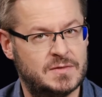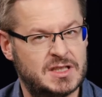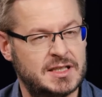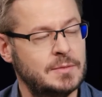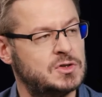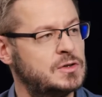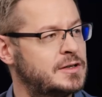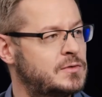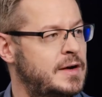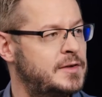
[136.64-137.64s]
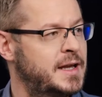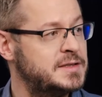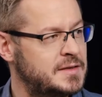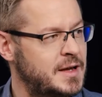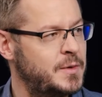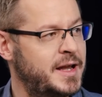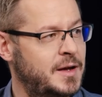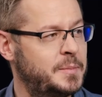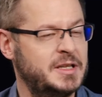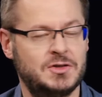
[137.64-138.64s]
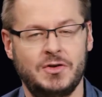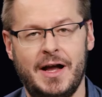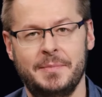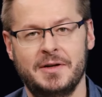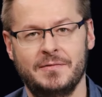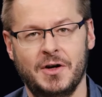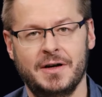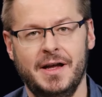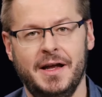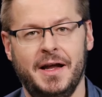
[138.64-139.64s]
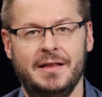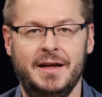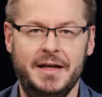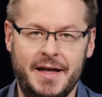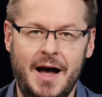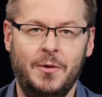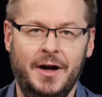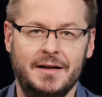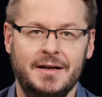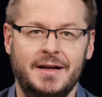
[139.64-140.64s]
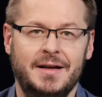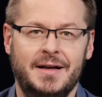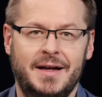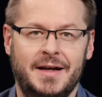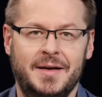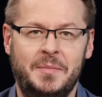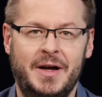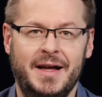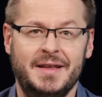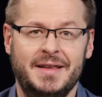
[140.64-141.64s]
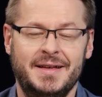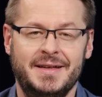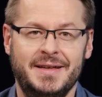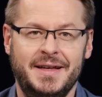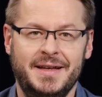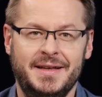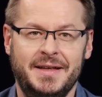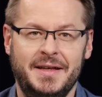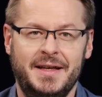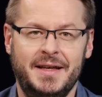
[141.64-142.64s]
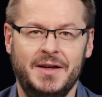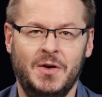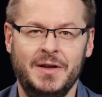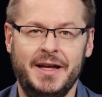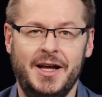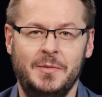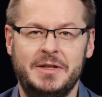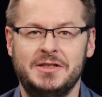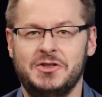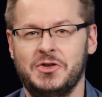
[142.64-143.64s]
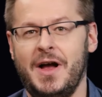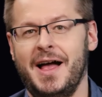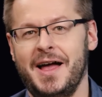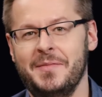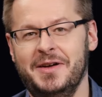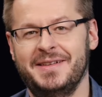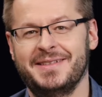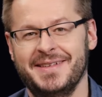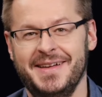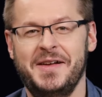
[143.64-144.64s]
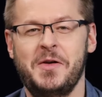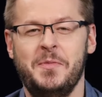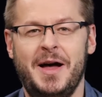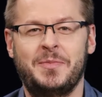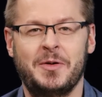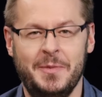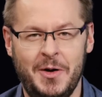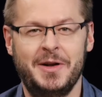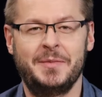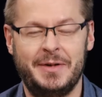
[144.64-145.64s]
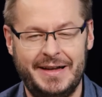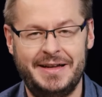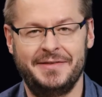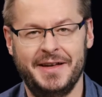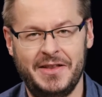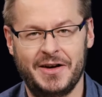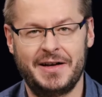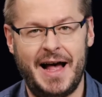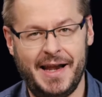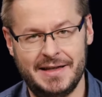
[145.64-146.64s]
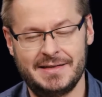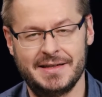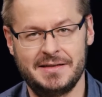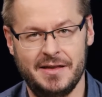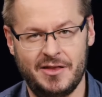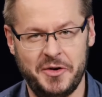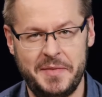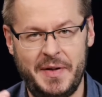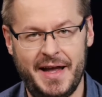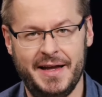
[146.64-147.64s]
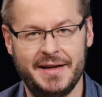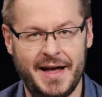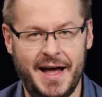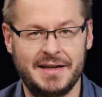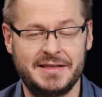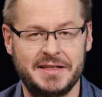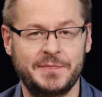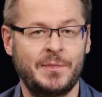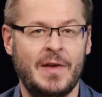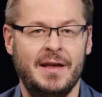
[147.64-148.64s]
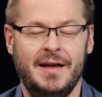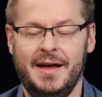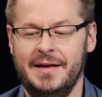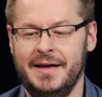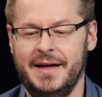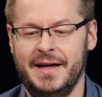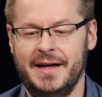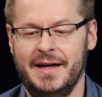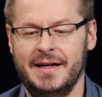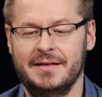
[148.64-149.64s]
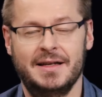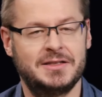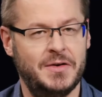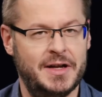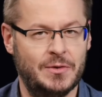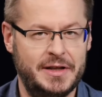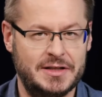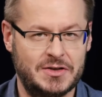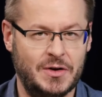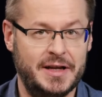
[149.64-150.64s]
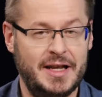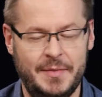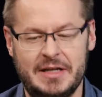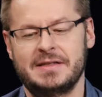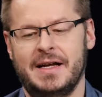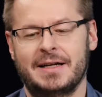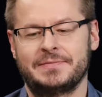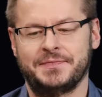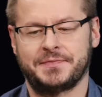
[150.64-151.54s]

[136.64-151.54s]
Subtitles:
some sort of revelation that would help his tribe convert. And then he got one. But he only helped his tribe by promoting belief in their goddesses, in 3 pagan goddesses. And let's go ahead and read the story in Ibn Asak.